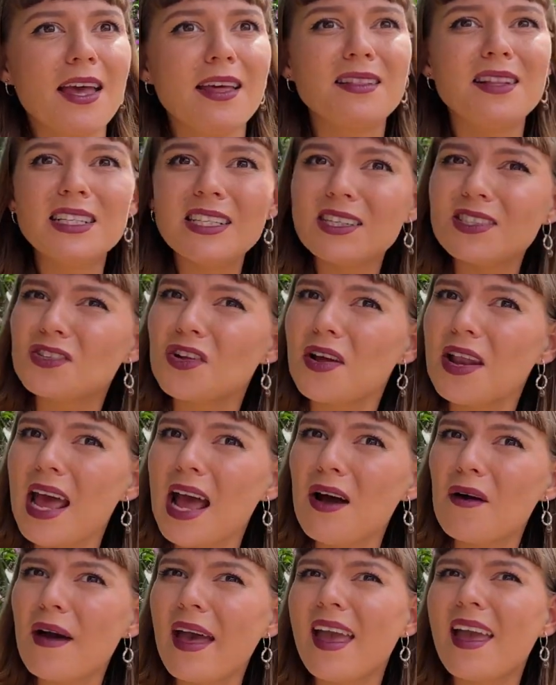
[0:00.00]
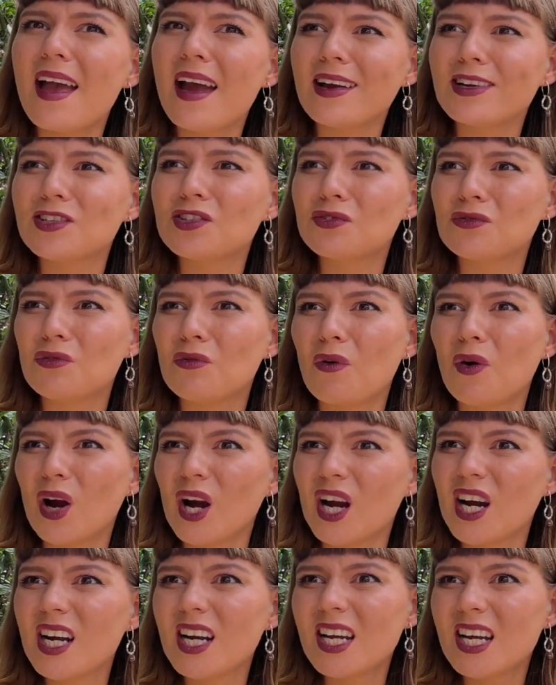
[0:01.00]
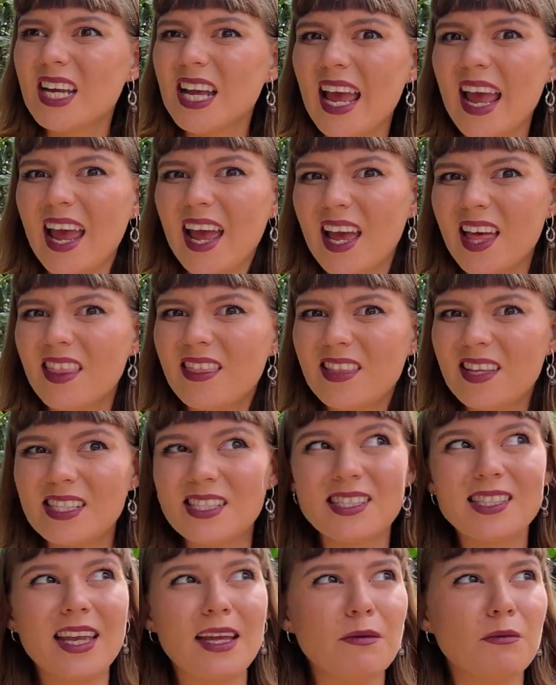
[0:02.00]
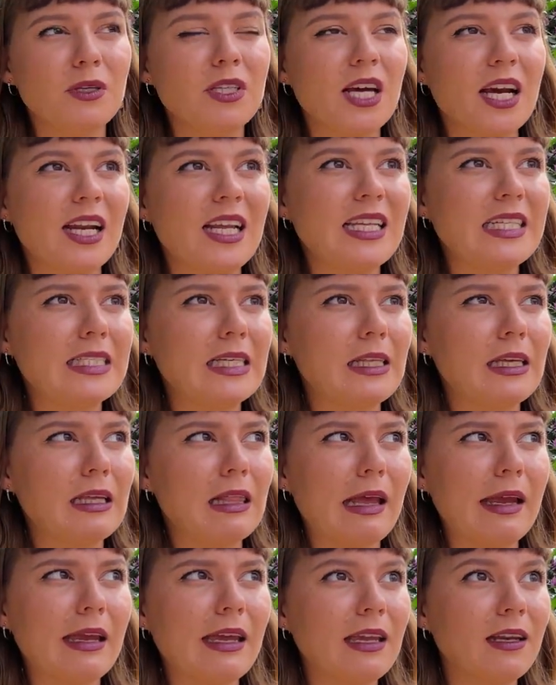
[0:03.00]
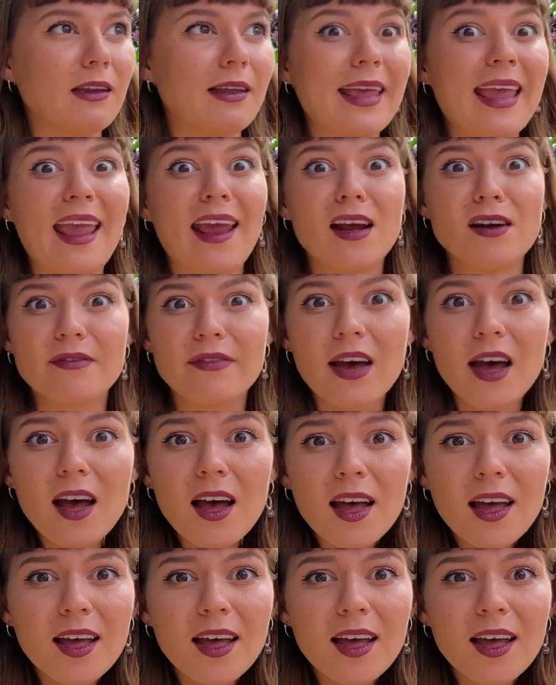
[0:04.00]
This is not how AI should work, and this can be done easily like in Canva.